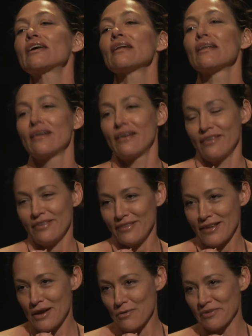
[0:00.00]
clear
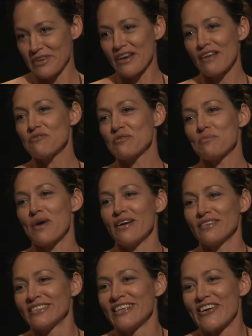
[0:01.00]
that I was in love with my
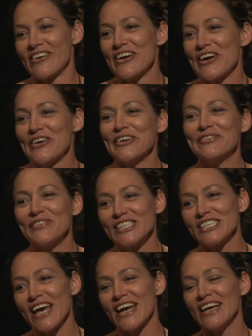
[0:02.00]
Ontario
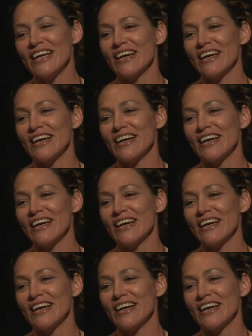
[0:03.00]
machete.